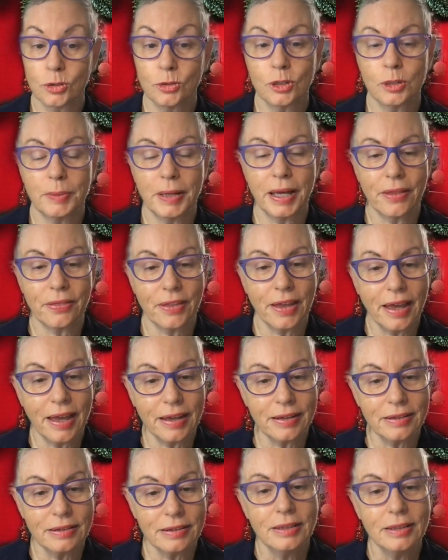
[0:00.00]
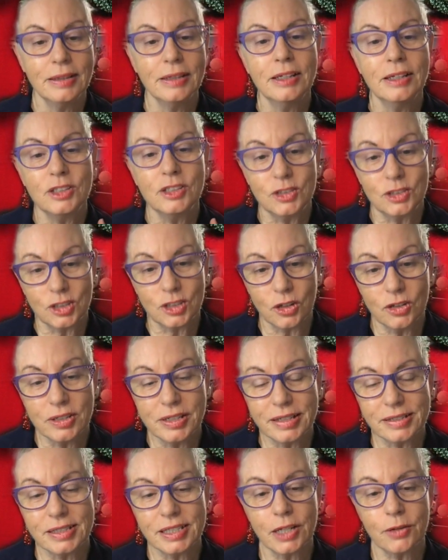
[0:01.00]
thought about that? Don't
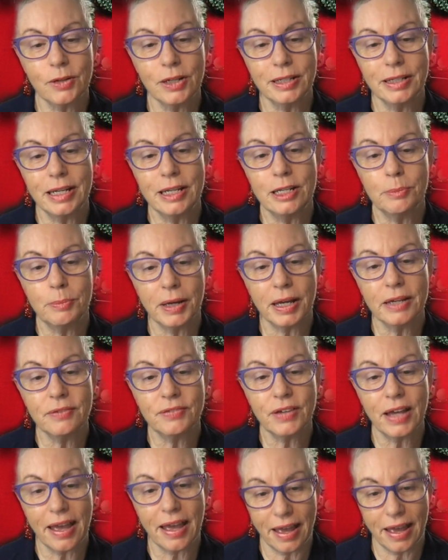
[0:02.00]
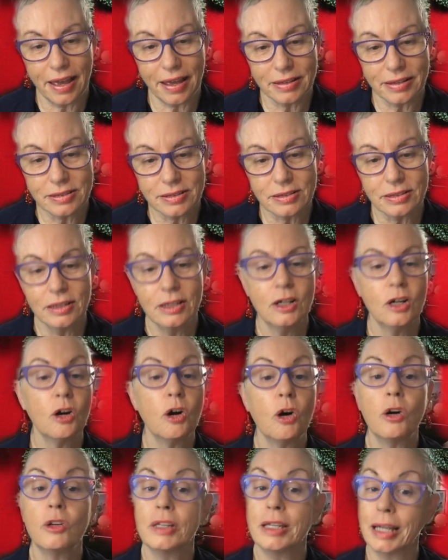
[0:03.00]
necessarily need to pay for ads
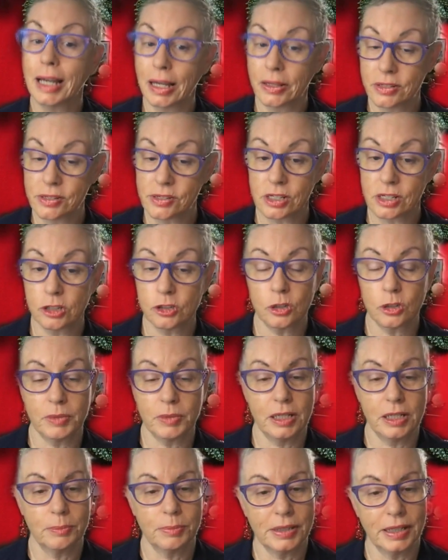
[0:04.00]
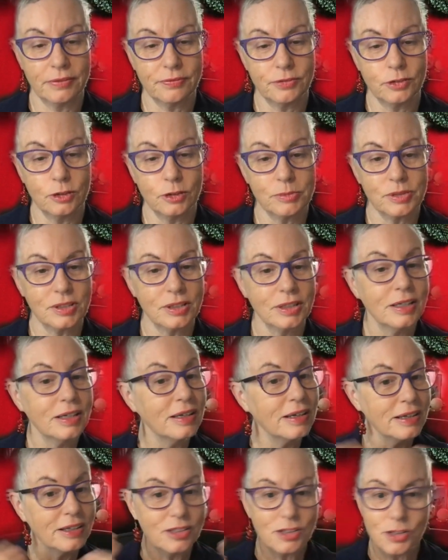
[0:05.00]
on the other social media platforms.
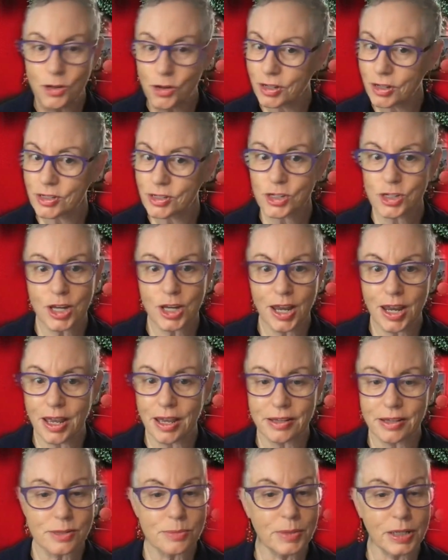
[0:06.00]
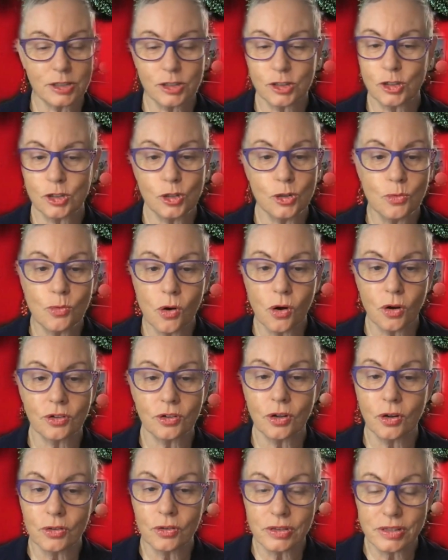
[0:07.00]
You can share as much as you
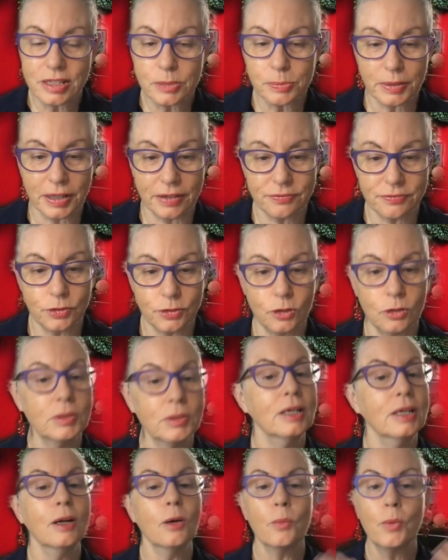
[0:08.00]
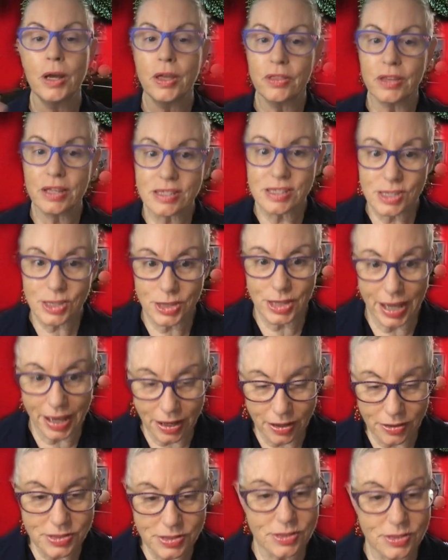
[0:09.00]
want on this platform where there's
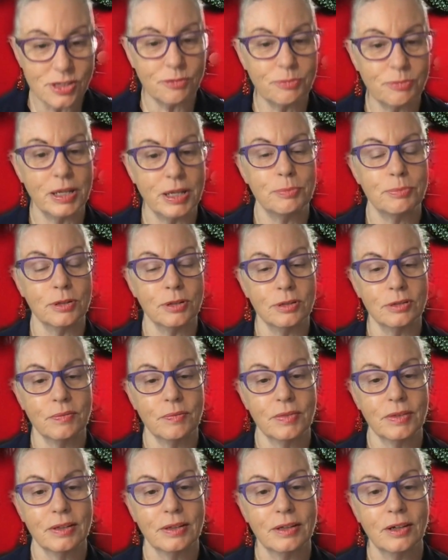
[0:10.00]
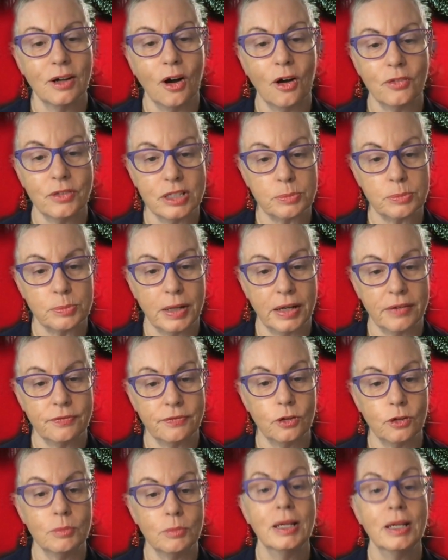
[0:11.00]
thousands of people on this
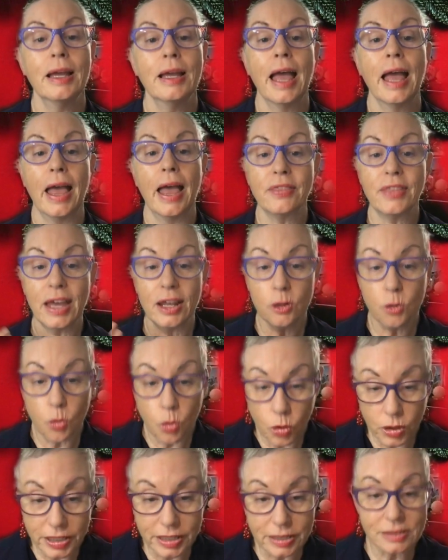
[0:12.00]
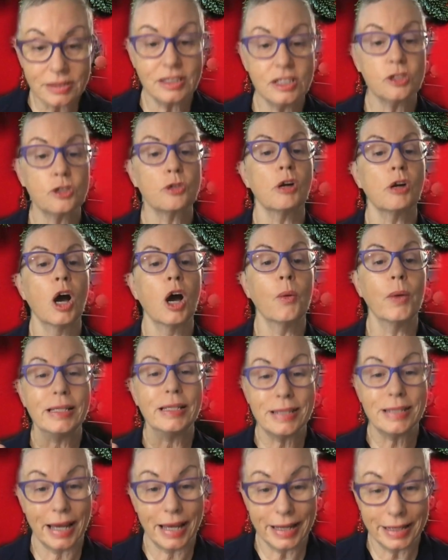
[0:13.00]
platform, and that audience is
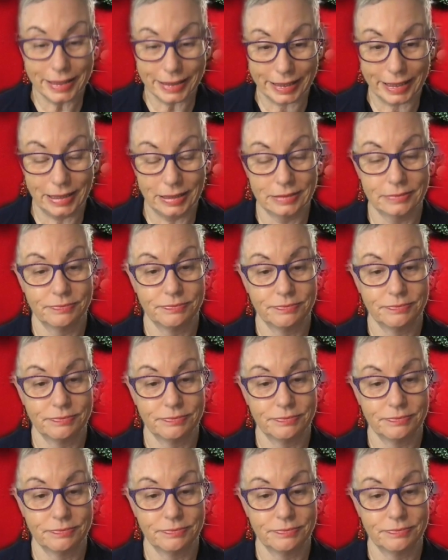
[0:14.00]
growing daily,